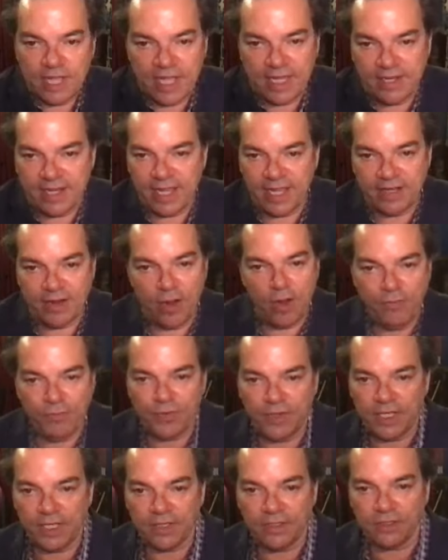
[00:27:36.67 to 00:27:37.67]
and and
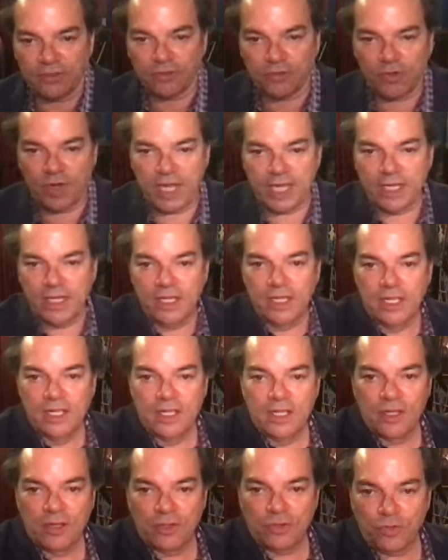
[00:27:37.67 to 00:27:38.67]
hopefully it looks great
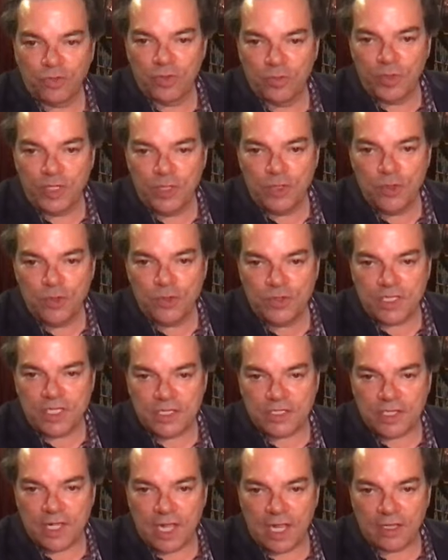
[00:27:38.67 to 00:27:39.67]
because we, we use
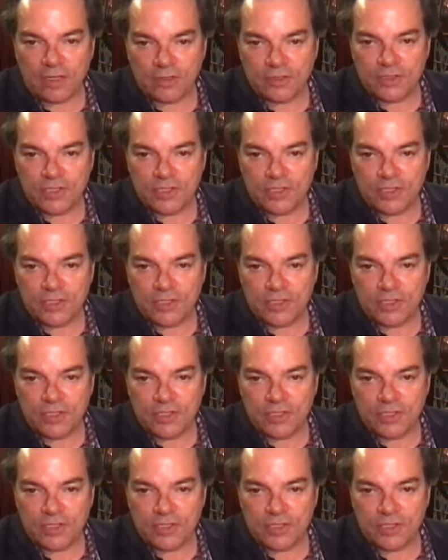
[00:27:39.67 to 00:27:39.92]
these colors.